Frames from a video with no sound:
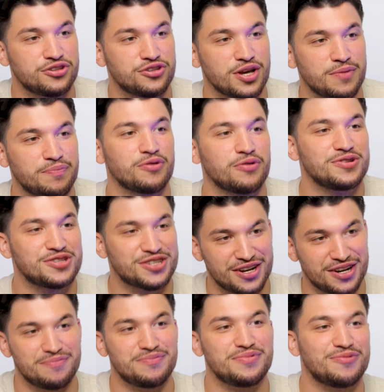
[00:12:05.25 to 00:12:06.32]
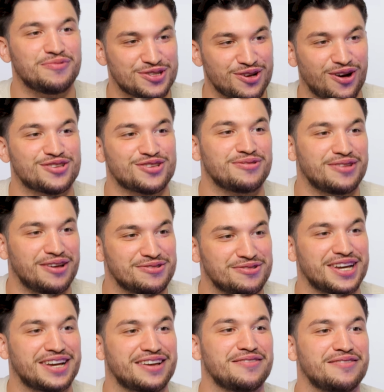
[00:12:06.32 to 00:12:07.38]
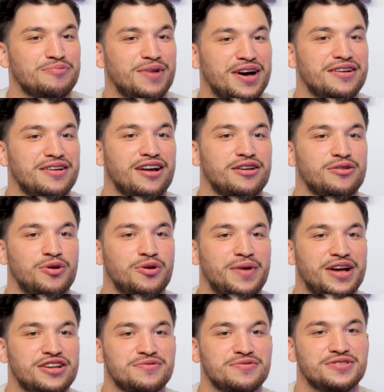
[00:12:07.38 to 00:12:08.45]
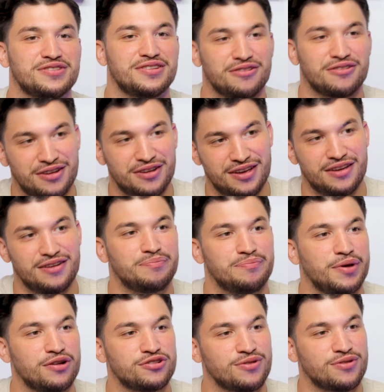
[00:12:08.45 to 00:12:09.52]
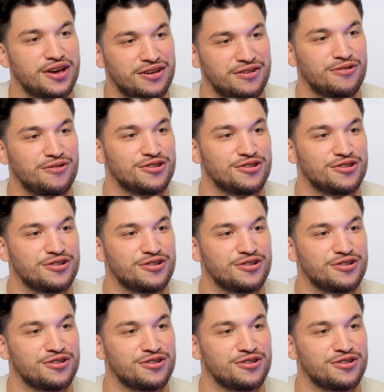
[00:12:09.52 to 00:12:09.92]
Chipper was gonna was also there. It was like my honorable mention was either Beltre or